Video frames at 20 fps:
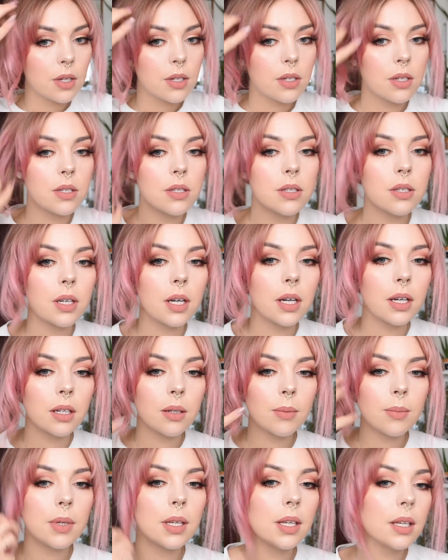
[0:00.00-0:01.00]
just to kind
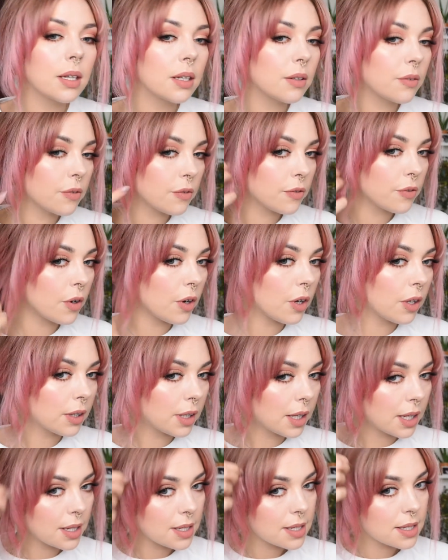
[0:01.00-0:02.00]
of make it fall
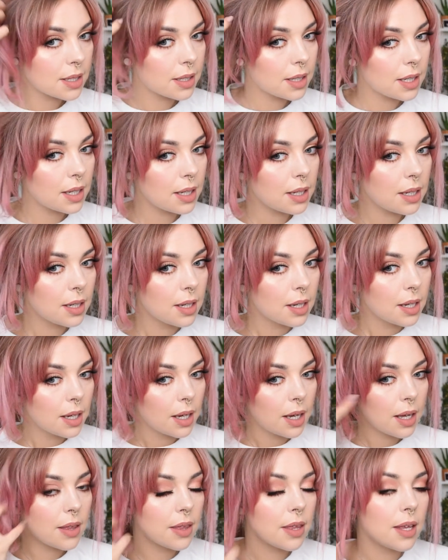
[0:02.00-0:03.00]
nicely.
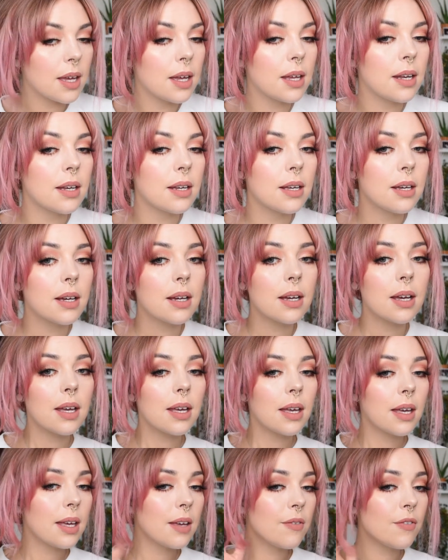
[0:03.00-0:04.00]
And then
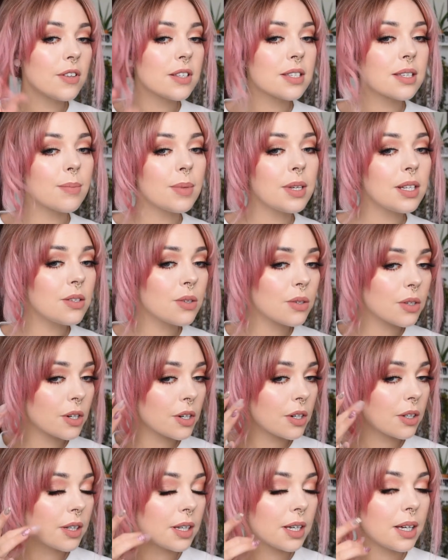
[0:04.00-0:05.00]
if it's a bit too
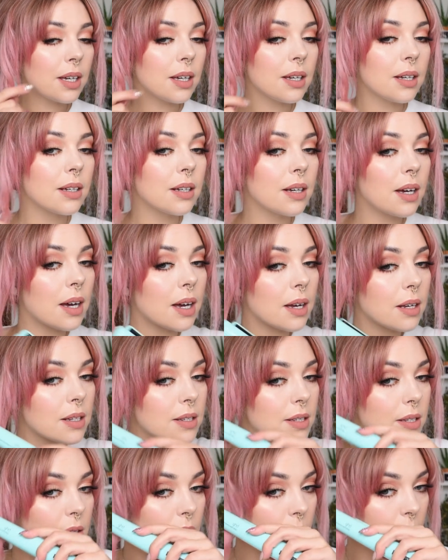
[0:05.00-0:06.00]
curly, I
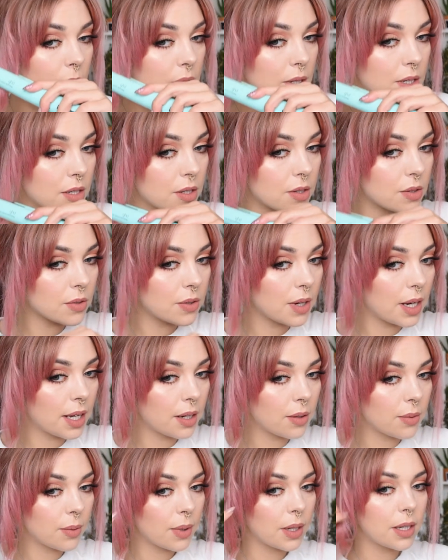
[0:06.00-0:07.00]
just go
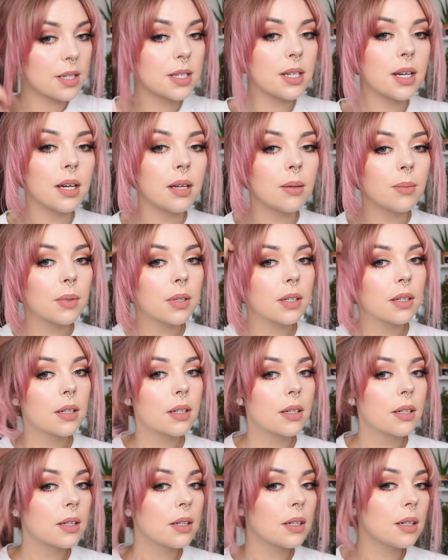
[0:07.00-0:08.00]
straight one time.
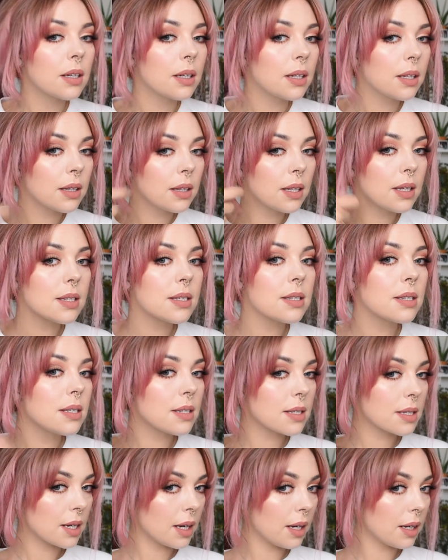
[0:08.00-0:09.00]
And this
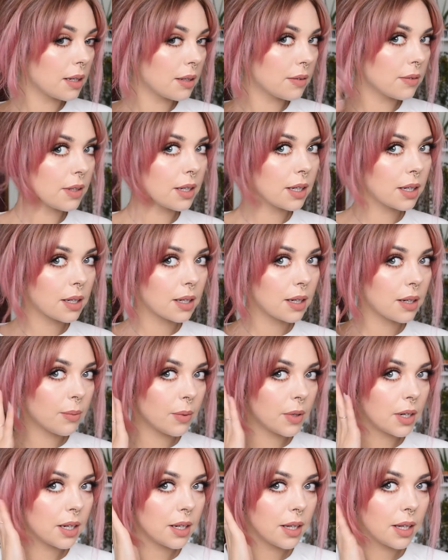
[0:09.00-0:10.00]
is kind of like
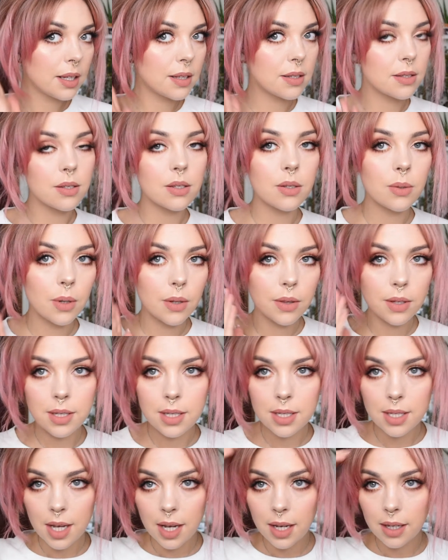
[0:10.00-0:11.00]
what I like to do on the
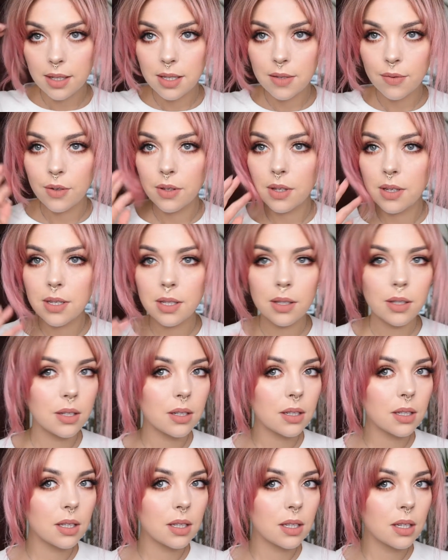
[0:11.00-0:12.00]
sides for this
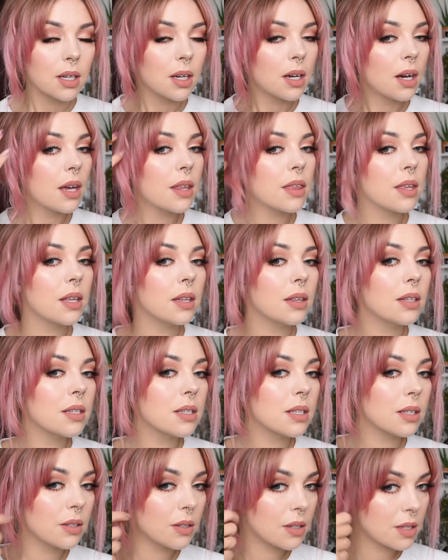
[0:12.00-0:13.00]
look. I think
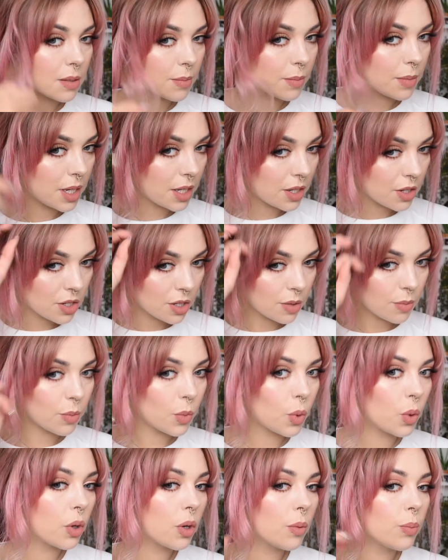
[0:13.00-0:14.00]
this looks much
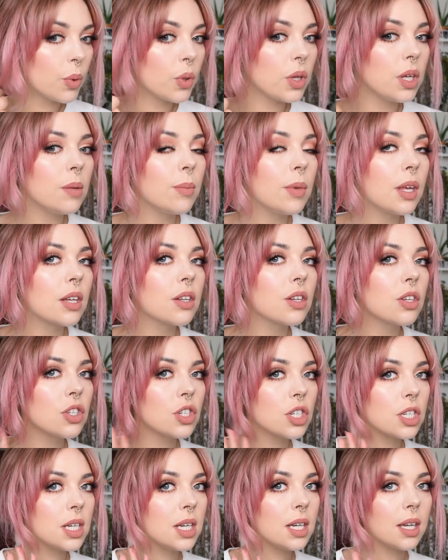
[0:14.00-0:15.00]
more bohemian
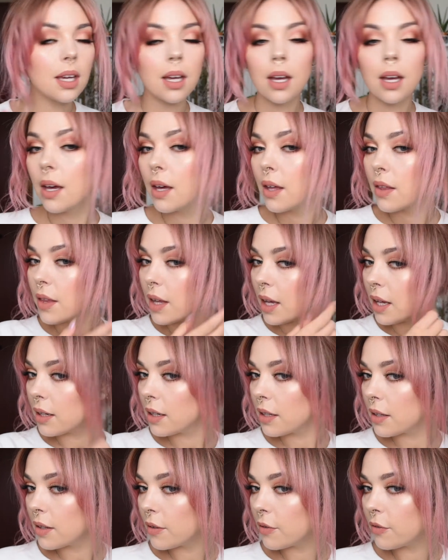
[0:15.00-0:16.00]
chic
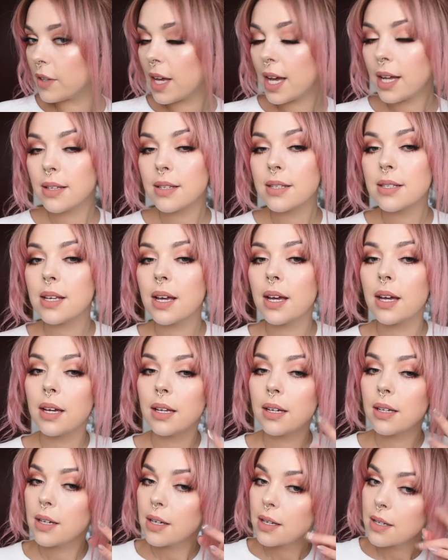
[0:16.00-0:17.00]
than the flat
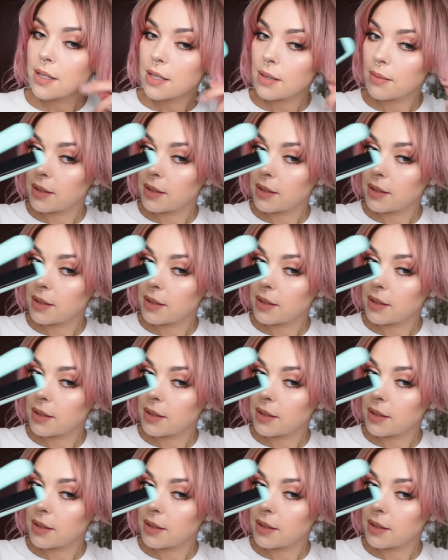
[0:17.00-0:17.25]
side. So